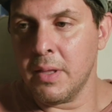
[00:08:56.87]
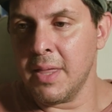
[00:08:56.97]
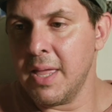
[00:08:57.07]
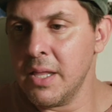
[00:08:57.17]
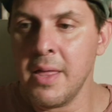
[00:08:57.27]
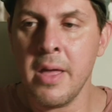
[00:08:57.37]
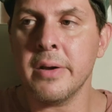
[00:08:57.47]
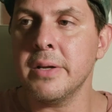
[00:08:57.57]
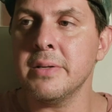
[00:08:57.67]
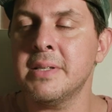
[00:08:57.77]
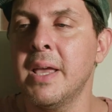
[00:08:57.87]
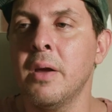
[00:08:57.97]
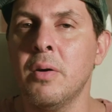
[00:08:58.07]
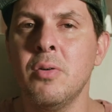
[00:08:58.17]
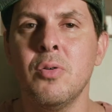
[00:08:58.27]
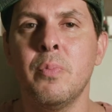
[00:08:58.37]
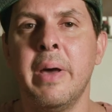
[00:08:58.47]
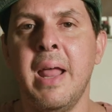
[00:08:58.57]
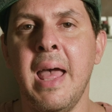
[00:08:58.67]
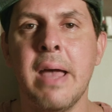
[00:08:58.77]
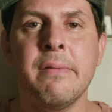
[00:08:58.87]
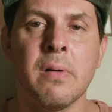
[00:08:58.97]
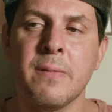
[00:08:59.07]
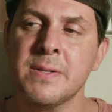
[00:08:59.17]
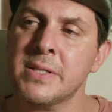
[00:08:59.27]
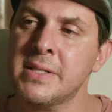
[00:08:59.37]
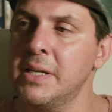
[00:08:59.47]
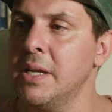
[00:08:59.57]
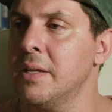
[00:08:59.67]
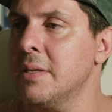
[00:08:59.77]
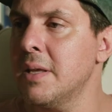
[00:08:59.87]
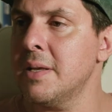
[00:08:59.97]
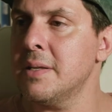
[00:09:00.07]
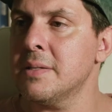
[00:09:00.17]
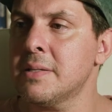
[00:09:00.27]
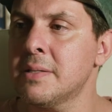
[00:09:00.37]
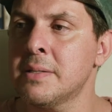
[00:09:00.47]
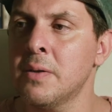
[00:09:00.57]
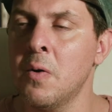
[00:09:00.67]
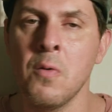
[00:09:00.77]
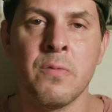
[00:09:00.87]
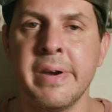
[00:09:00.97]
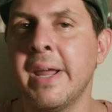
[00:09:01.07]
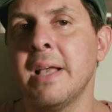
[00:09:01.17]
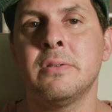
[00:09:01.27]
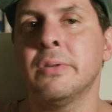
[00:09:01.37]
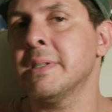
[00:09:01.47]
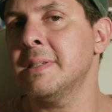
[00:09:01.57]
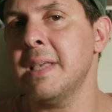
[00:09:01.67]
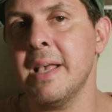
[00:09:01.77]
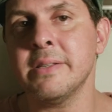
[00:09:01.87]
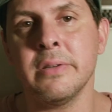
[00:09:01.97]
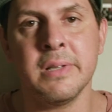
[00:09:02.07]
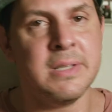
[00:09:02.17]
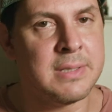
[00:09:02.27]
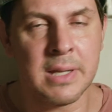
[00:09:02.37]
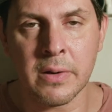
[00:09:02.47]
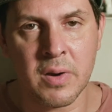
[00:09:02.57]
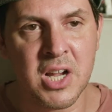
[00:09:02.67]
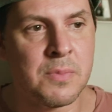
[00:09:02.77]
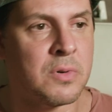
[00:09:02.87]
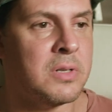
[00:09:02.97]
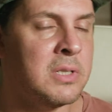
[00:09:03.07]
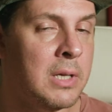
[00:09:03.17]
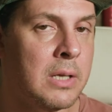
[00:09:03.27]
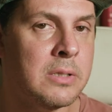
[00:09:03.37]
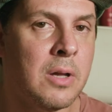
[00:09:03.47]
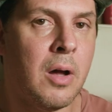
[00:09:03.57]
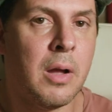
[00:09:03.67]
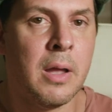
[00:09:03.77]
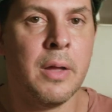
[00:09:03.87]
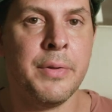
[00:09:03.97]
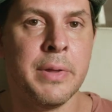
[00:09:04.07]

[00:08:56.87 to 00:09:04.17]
I can hear you saying, oh, but I have seen this overnight success on Instagram or TikTok.